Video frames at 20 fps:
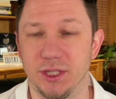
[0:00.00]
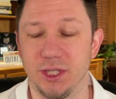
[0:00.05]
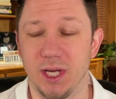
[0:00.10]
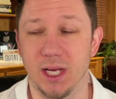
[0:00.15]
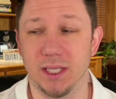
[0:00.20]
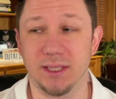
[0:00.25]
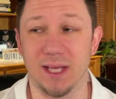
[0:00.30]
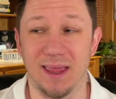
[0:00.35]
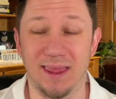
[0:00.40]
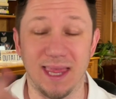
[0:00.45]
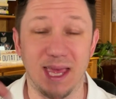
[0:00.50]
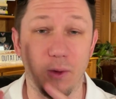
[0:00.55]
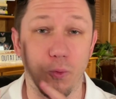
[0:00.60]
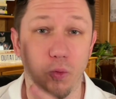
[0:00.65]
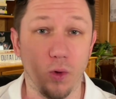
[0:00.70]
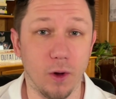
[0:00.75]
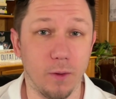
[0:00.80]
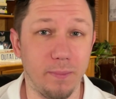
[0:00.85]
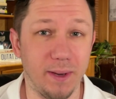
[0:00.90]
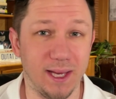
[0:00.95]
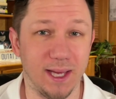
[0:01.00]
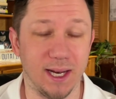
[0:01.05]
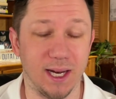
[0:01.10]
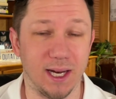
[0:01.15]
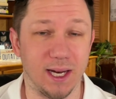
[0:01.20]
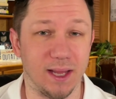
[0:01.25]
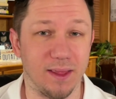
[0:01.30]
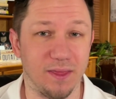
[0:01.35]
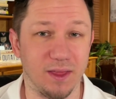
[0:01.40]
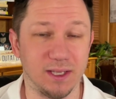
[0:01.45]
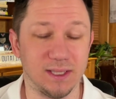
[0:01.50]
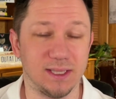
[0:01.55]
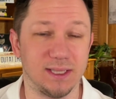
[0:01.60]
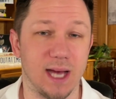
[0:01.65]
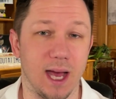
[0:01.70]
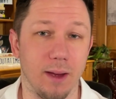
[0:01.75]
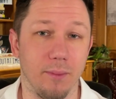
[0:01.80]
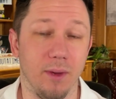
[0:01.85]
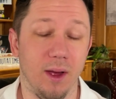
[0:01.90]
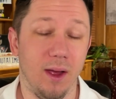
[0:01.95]
checks. They will be getting it this
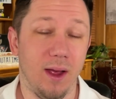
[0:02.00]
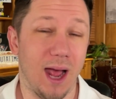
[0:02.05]
time.